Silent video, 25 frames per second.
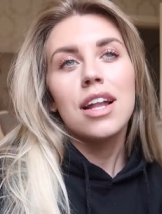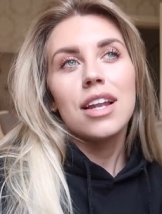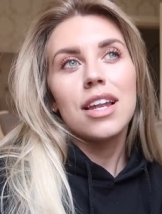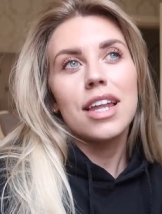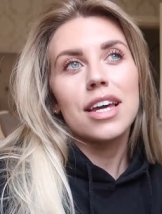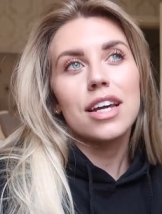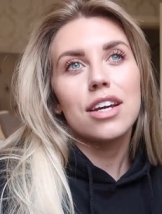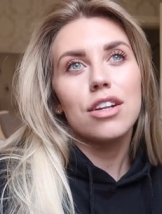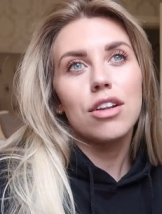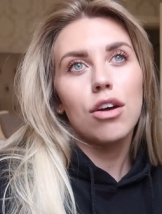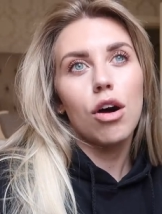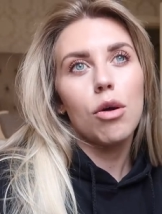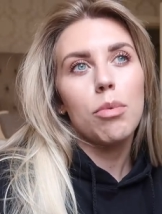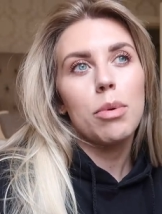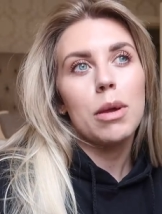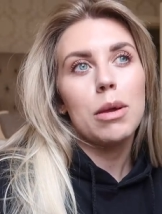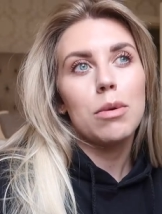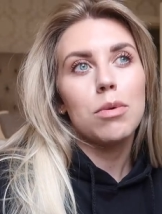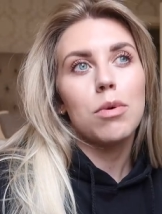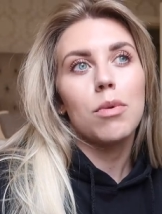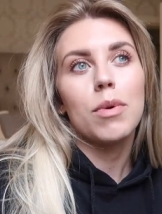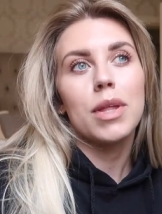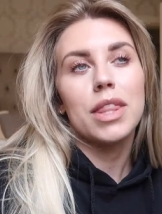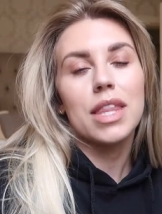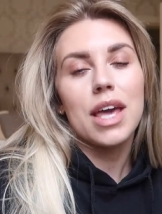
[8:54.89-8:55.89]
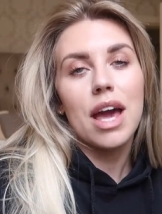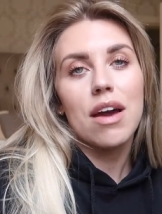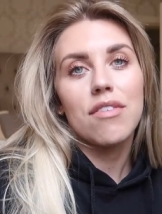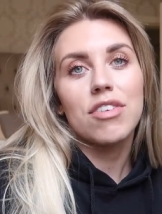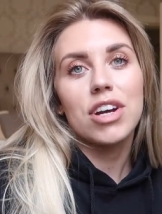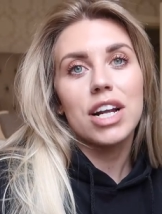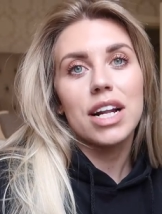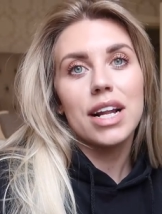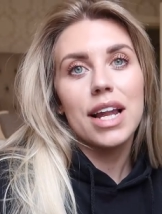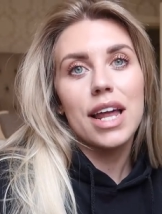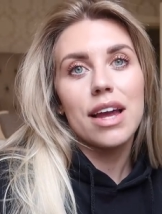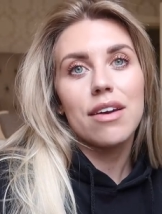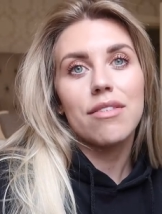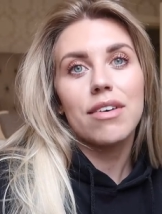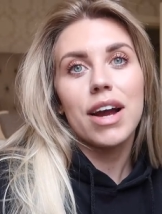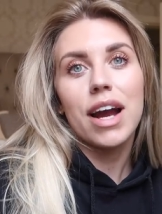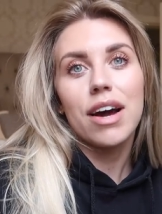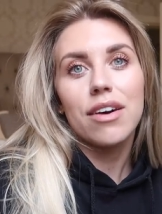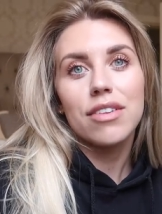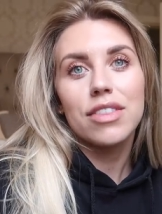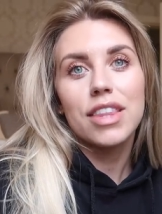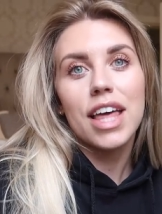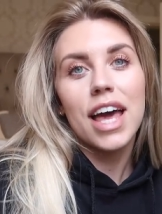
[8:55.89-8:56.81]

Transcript: like a lot of people when they have a clear out